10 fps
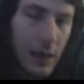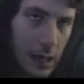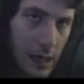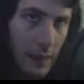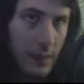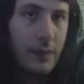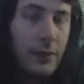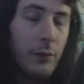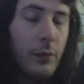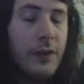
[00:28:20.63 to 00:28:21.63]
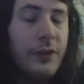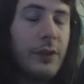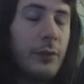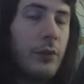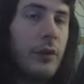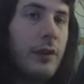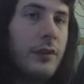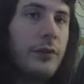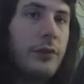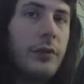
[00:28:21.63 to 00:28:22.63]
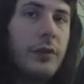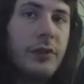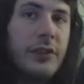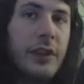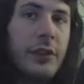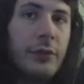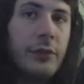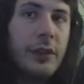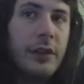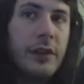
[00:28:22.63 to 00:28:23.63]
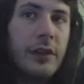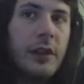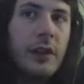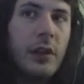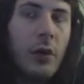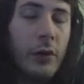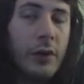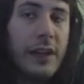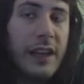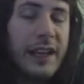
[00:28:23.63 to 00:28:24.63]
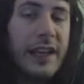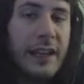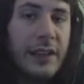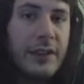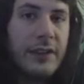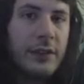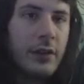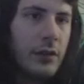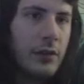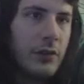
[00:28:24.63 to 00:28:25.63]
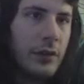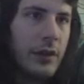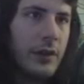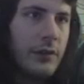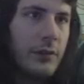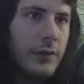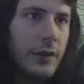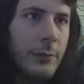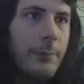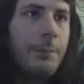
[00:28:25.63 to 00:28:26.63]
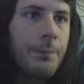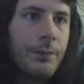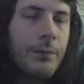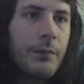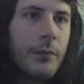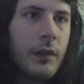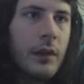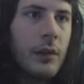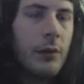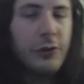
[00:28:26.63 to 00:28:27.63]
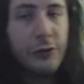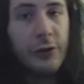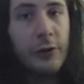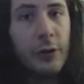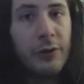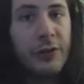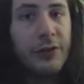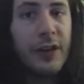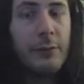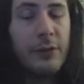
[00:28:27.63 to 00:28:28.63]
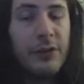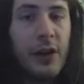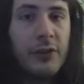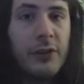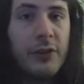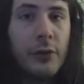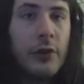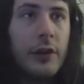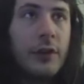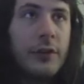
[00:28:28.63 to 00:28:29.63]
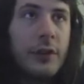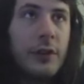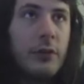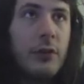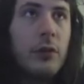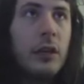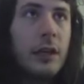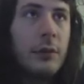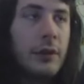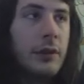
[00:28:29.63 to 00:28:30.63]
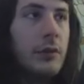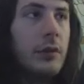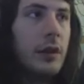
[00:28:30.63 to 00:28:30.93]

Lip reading: and then the ones that want to just get through it, or get hints, could do so. Which is generally what the Steam discussions or, Googling would do.